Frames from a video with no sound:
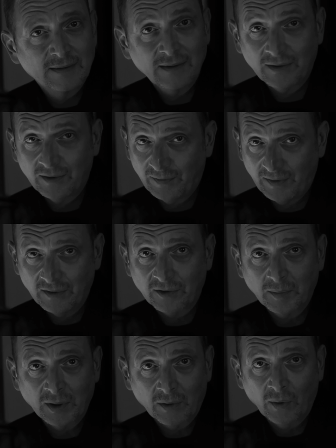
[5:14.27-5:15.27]
His fears
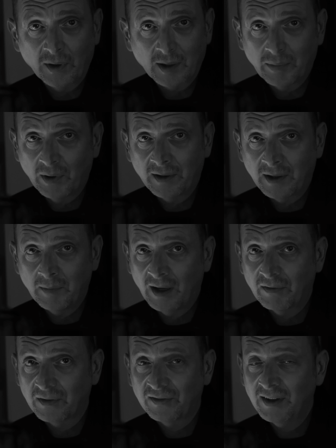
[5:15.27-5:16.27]
had been growing upon him
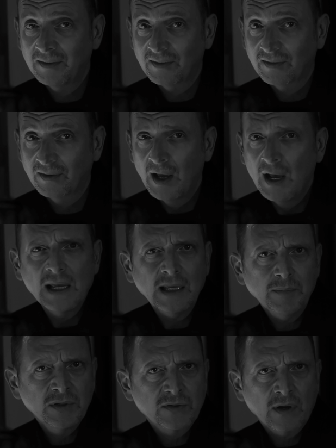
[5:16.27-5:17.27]
ever since.
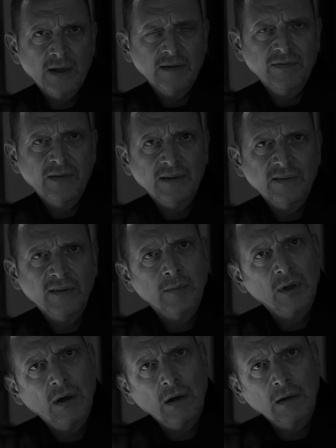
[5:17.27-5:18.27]
He'd been trying to fancy
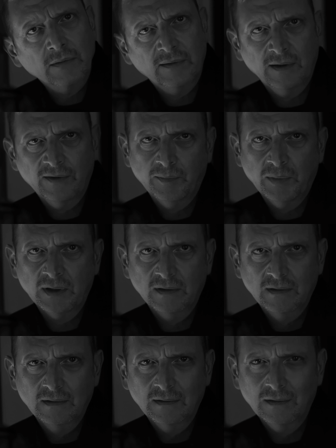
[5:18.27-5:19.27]
them causeless,
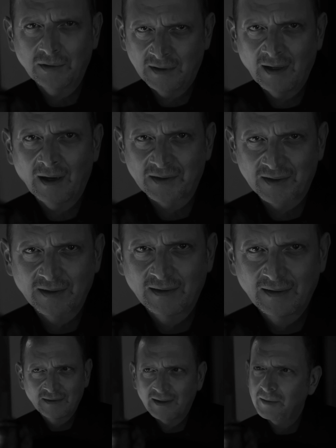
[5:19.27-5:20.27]
but could not.
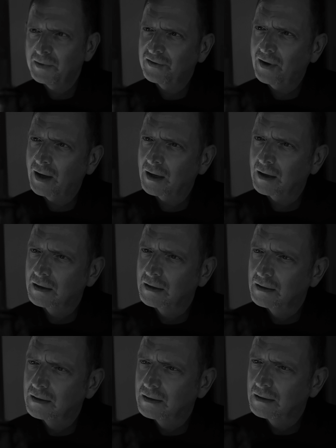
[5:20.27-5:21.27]
He'd been saying,
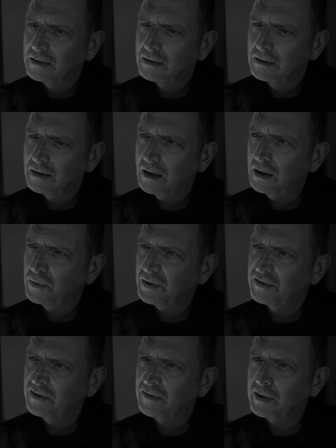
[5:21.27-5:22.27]
"Oh,
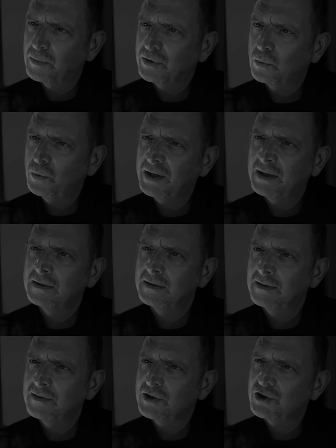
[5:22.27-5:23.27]
it's nothing but the
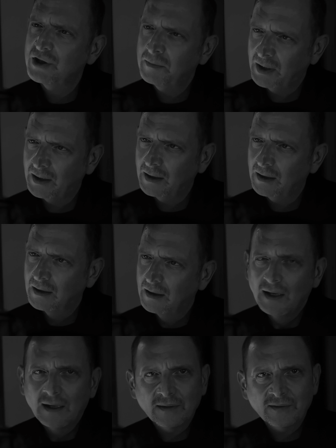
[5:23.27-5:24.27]
wind in the chimney.
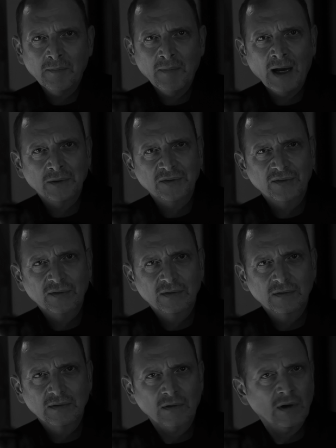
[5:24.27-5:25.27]
It's a mouse
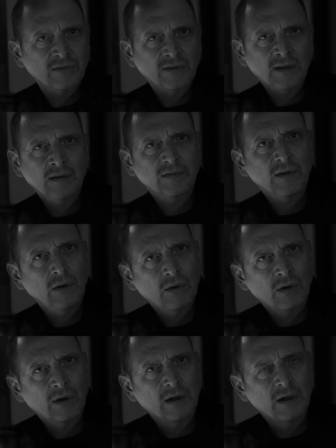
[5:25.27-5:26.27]
crossing the
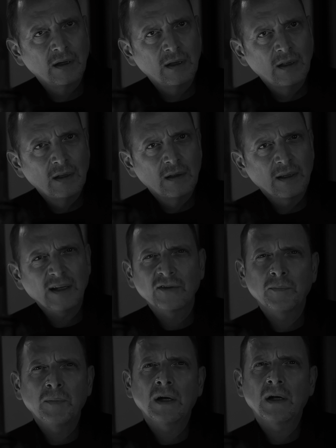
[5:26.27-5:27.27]
floor. It
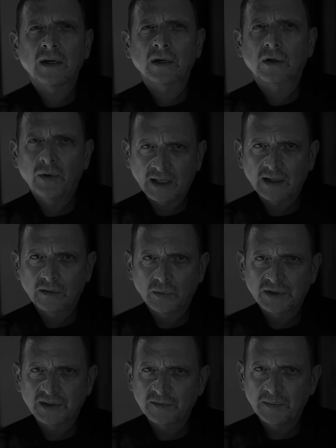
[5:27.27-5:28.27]
is merely a cricket
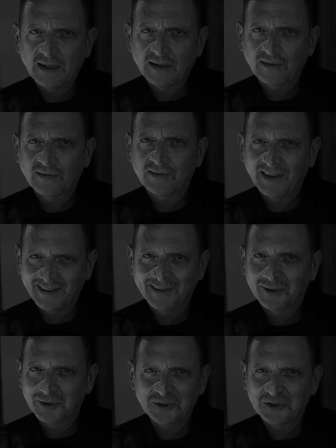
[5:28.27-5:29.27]
which has made a
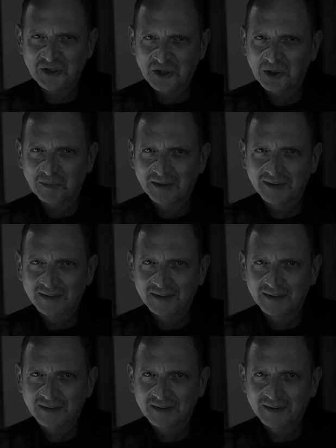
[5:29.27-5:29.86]
single chirp."